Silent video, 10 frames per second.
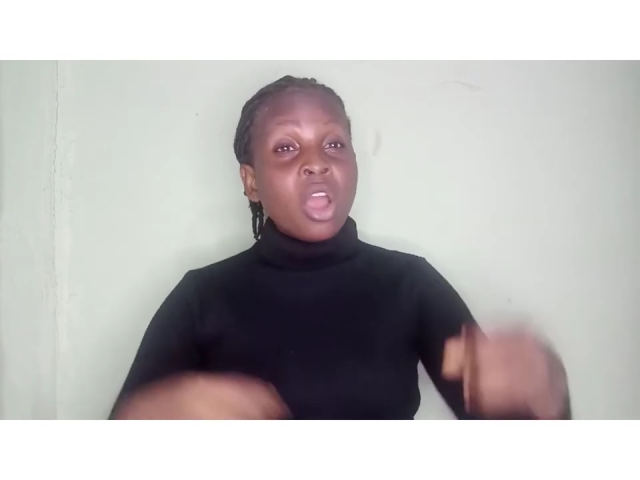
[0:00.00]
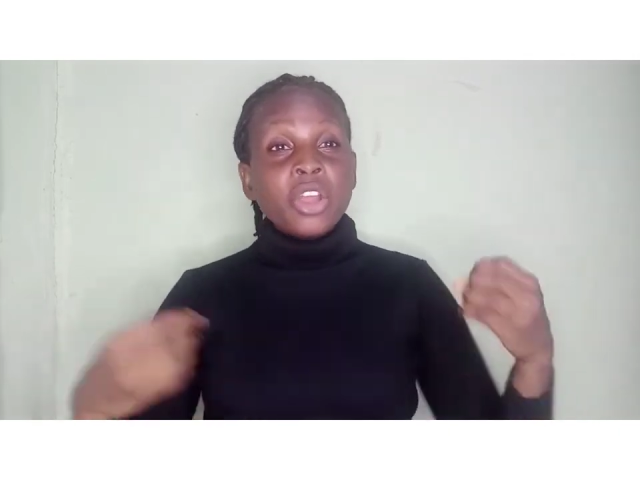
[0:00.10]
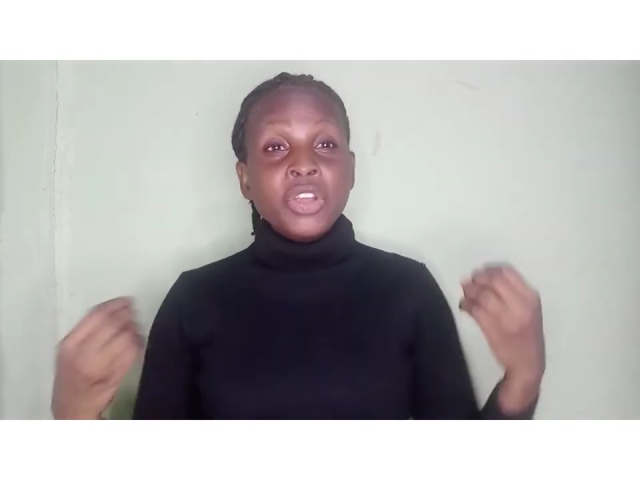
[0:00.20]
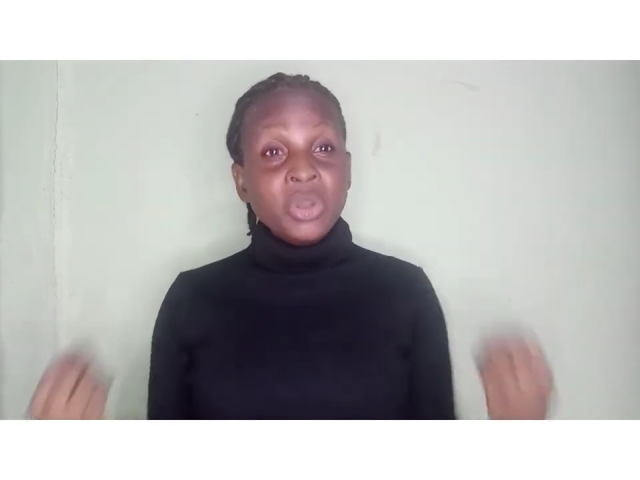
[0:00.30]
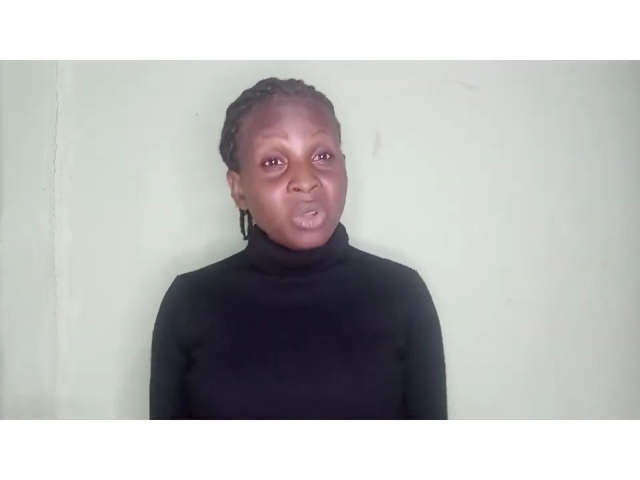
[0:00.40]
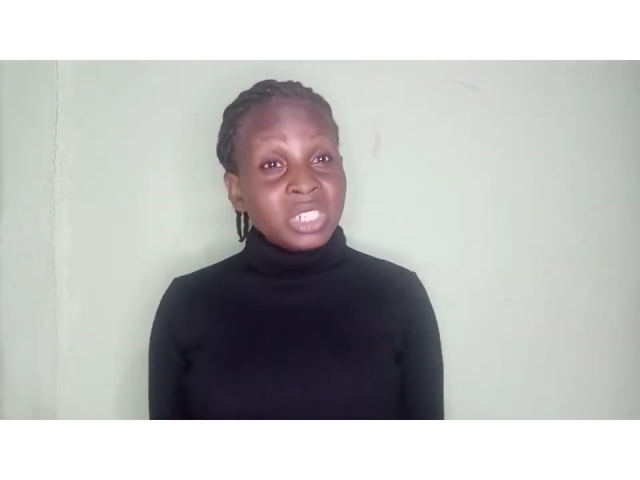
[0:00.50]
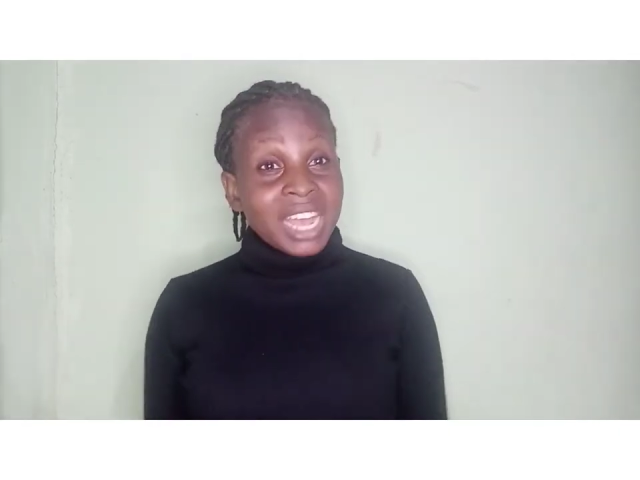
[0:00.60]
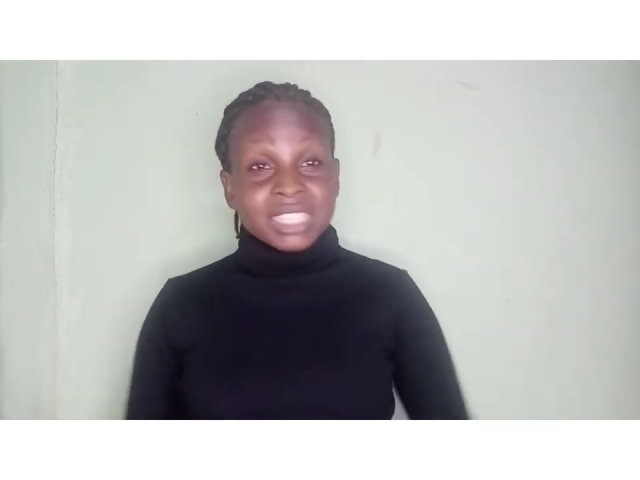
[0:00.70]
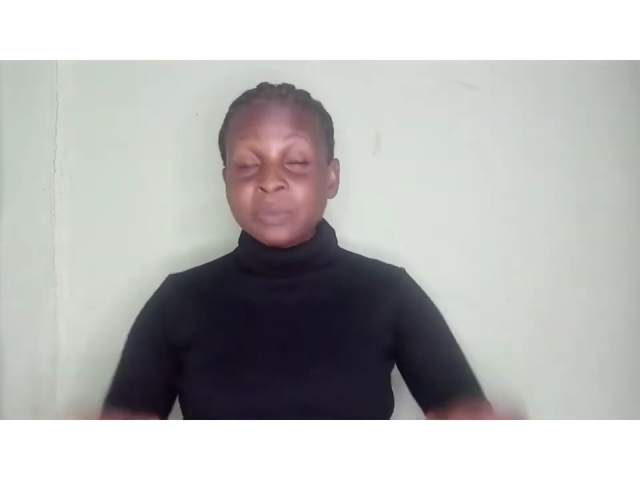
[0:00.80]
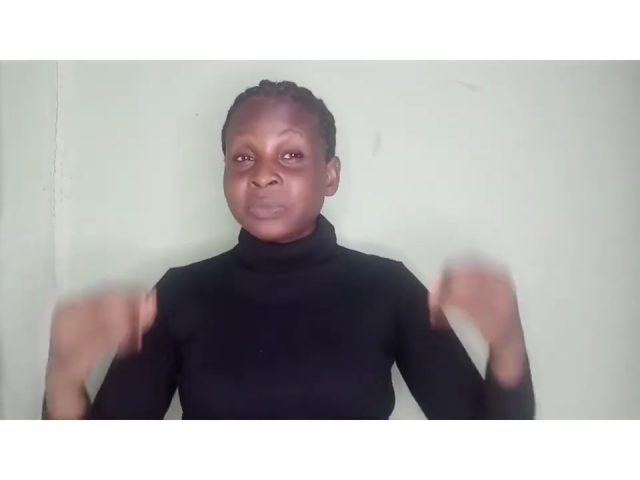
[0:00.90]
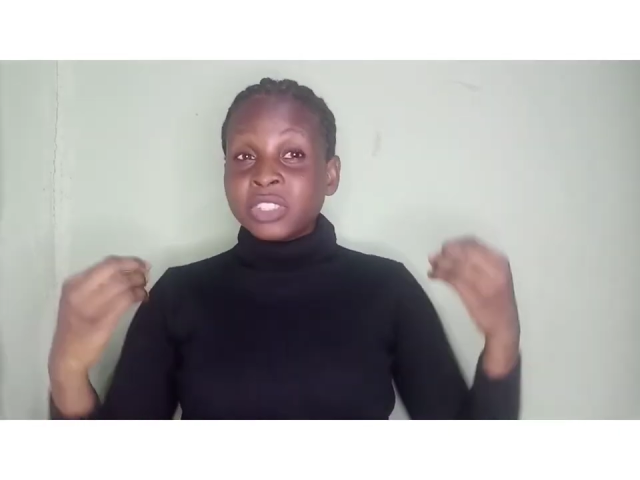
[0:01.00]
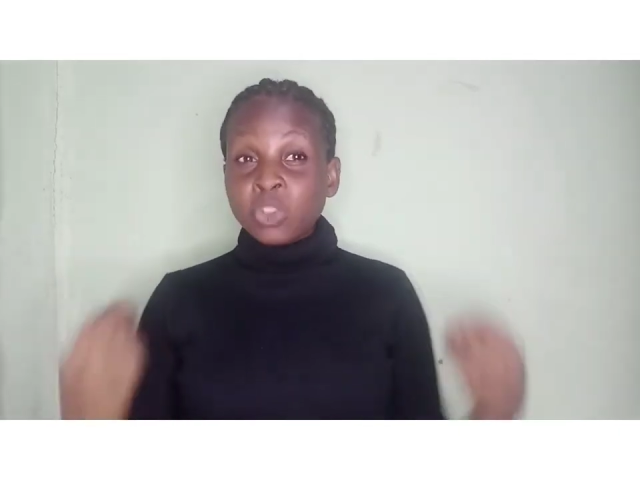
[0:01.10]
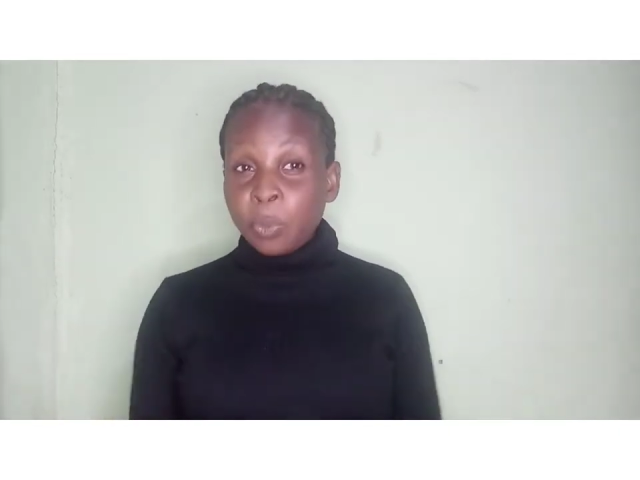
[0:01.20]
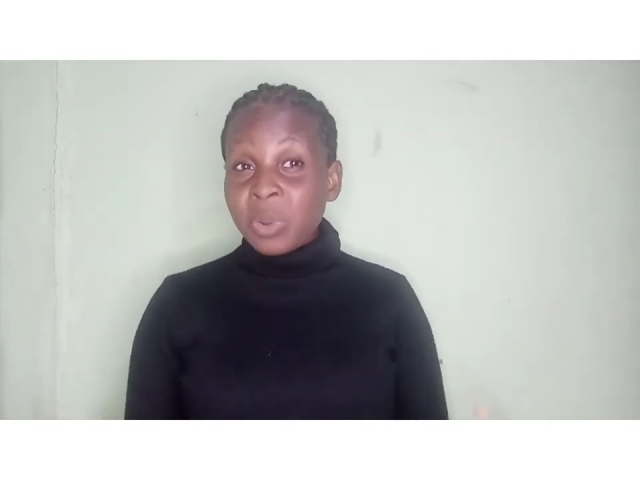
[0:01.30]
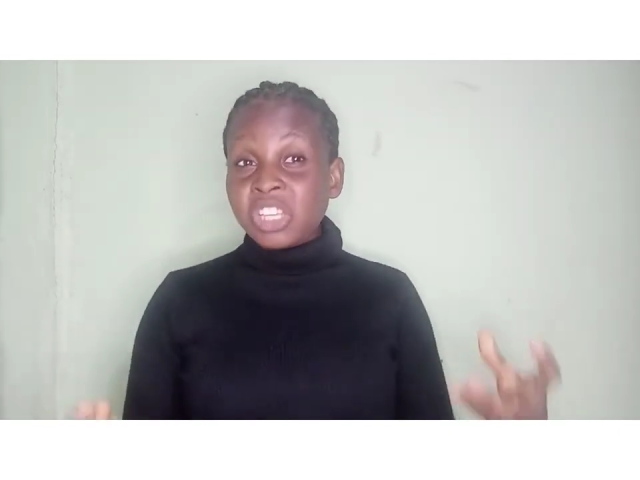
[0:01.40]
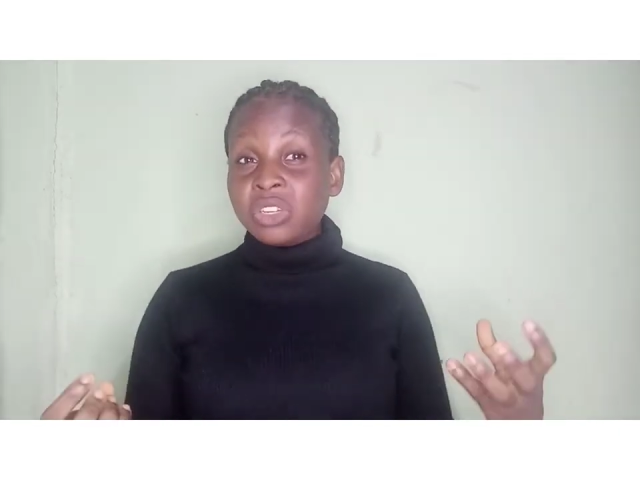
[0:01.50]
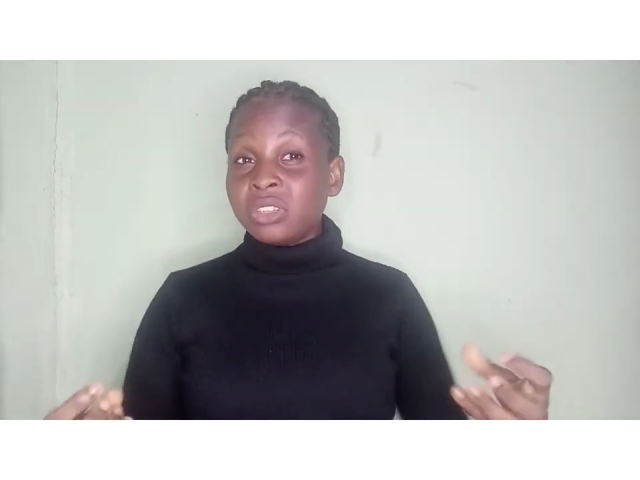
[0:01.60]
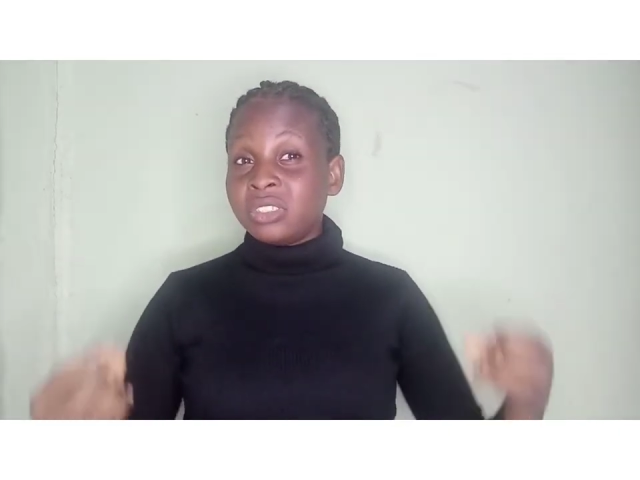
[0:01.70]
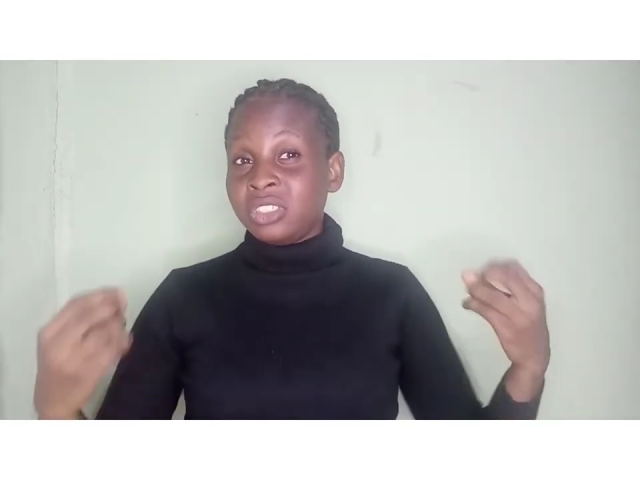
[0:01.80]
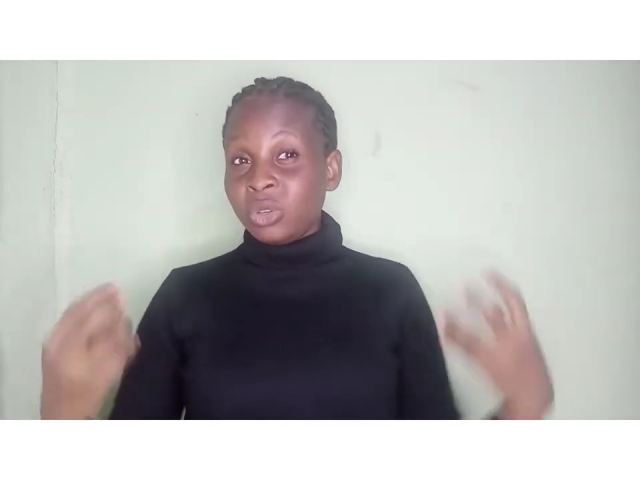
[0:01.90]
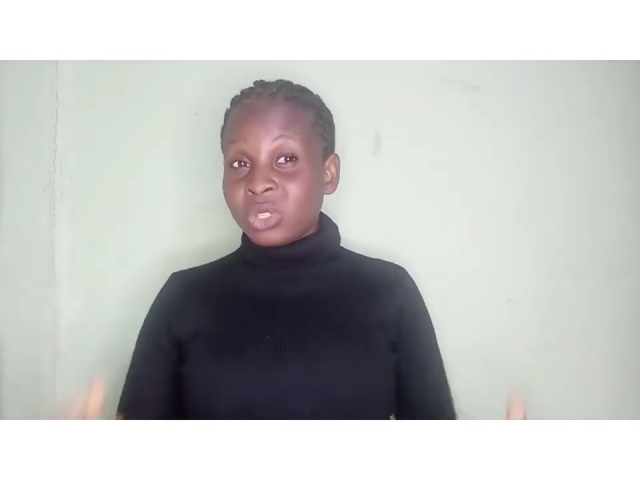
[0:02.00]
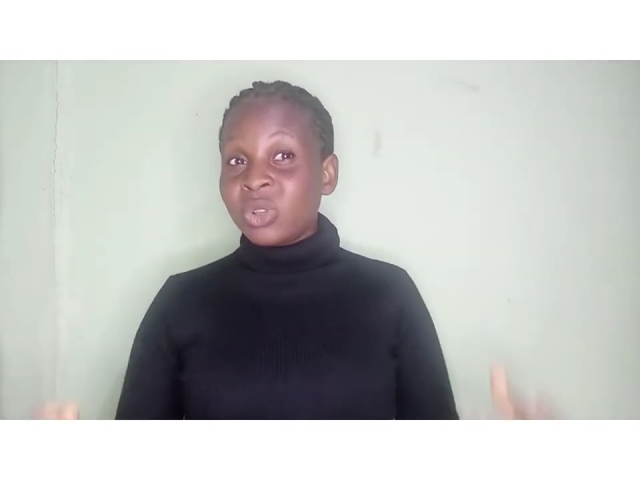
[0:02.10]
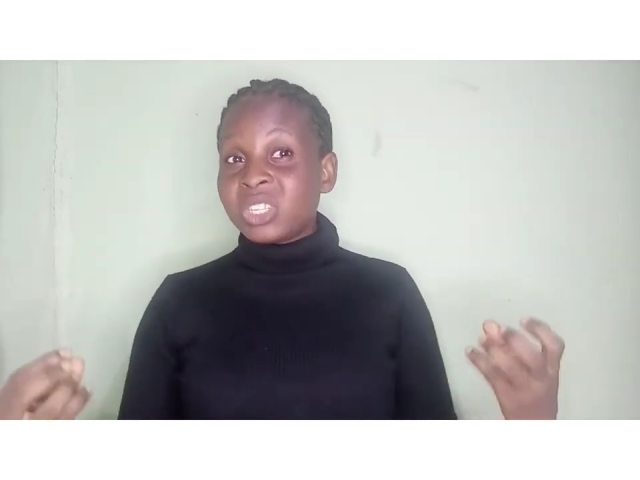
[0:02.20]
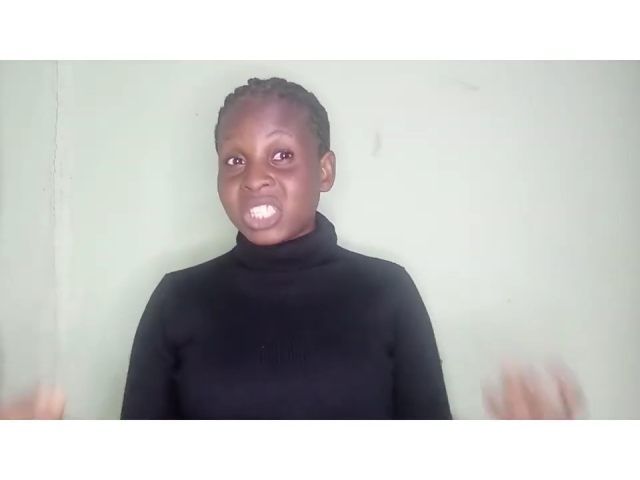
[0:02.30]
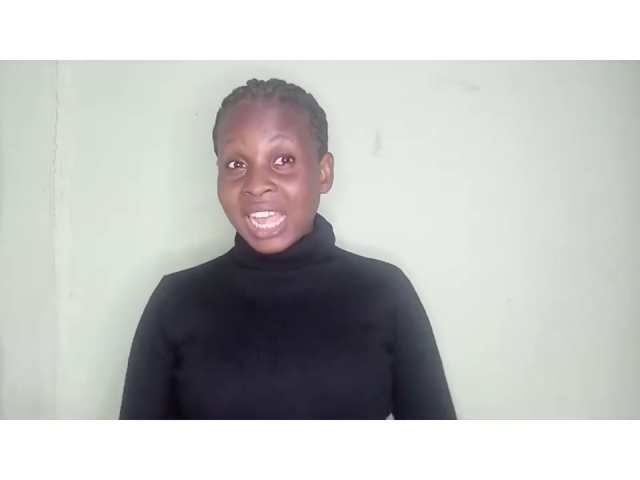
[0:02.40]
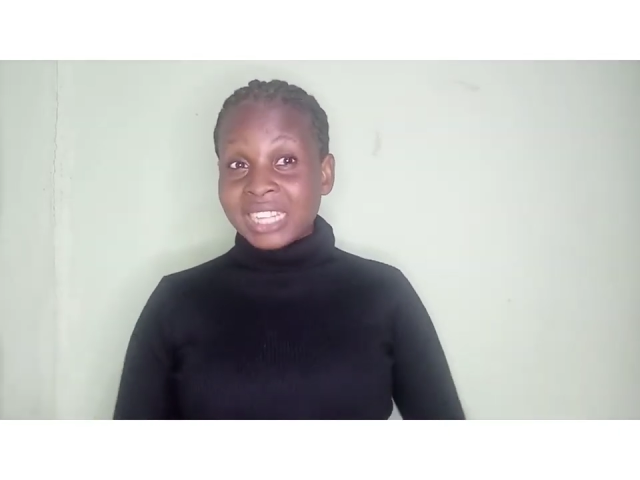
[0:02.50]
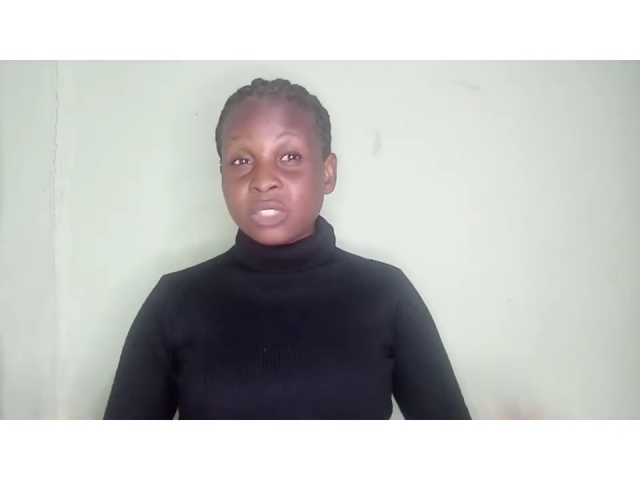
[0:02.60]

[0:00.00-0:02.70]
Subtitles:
Know that depression does not start